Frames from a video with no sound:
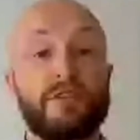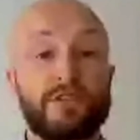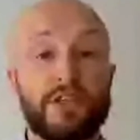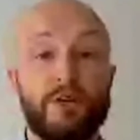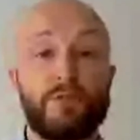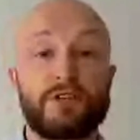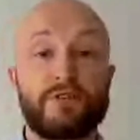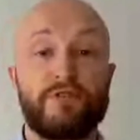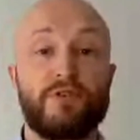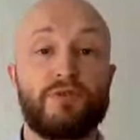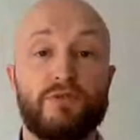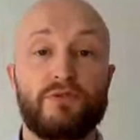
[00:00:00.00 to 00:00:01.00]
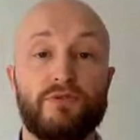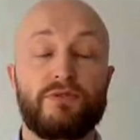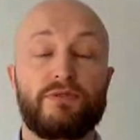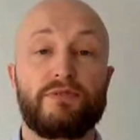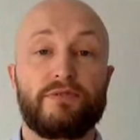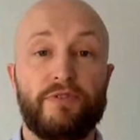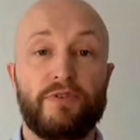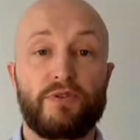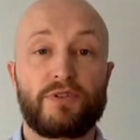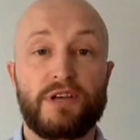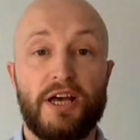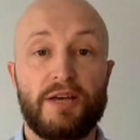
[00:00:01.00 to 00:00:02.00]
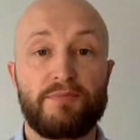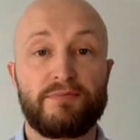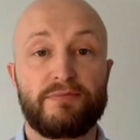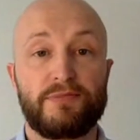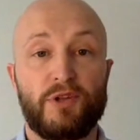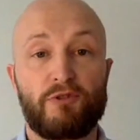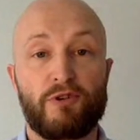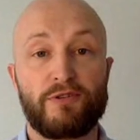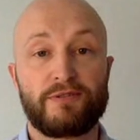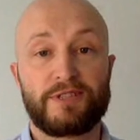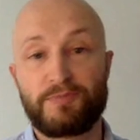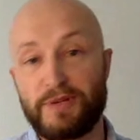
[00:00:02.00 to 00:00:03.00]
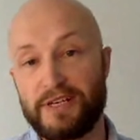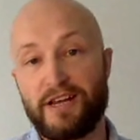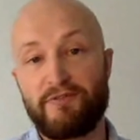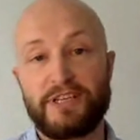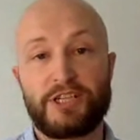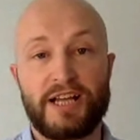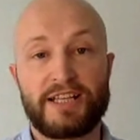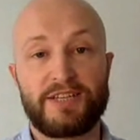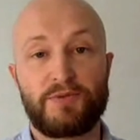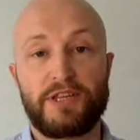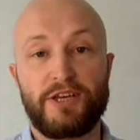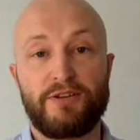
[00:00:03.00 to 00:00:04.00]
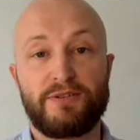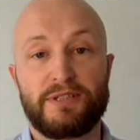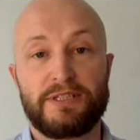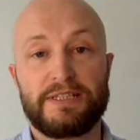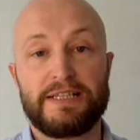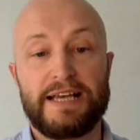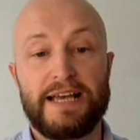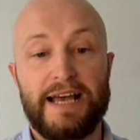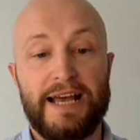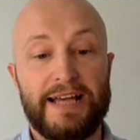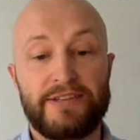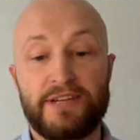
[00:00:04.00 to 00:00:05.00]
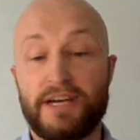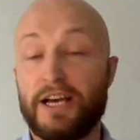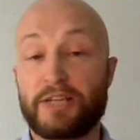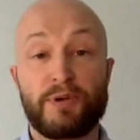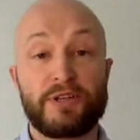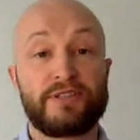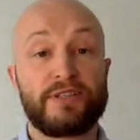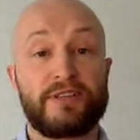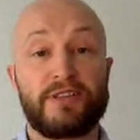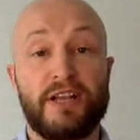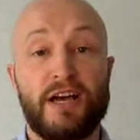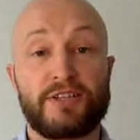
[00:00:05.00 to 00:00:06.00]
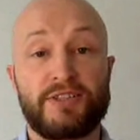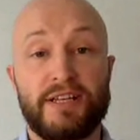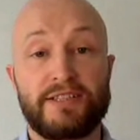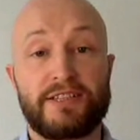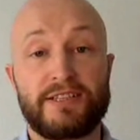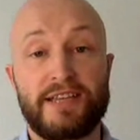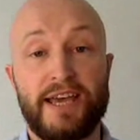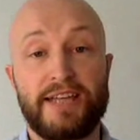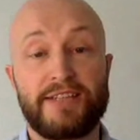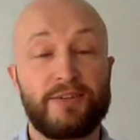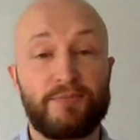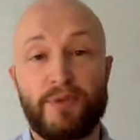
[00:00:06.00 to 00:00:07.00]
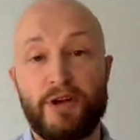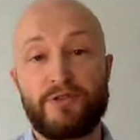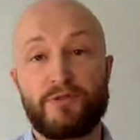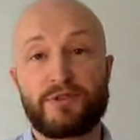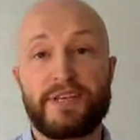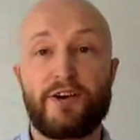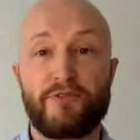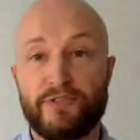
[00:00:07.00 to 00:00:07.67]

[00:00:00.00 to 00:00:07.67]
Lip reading: so much for your time, Laurent. It's been lovely chatting with you. And I suppose the last thing to say to both yourself